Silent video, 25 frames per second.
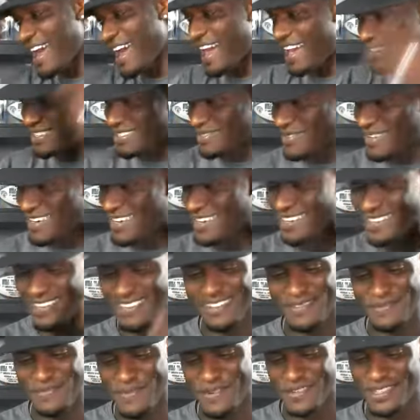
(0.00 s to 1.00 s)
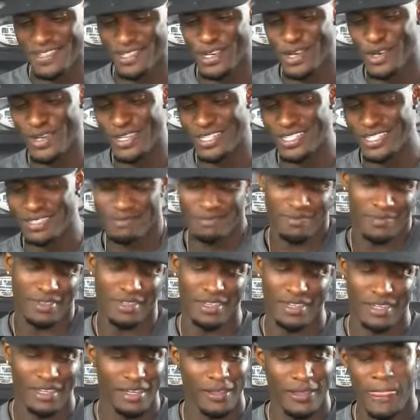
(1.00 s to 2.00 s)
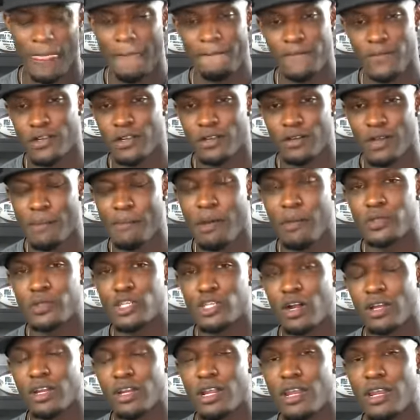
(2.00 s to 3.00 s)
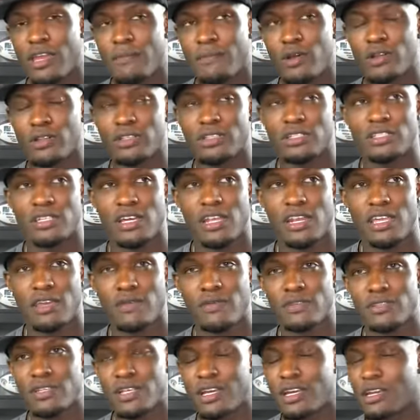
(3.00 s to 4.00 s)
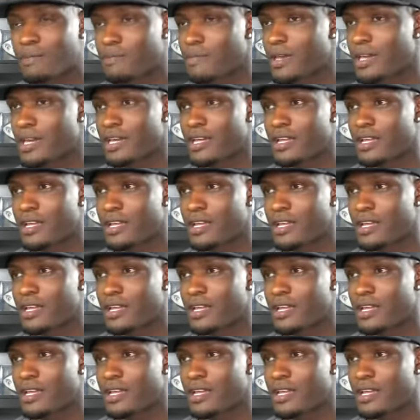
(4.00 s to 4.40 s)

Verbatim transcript: man. Yeah. So it's, you know, I remember talking to Nate Burles, and he was like, man,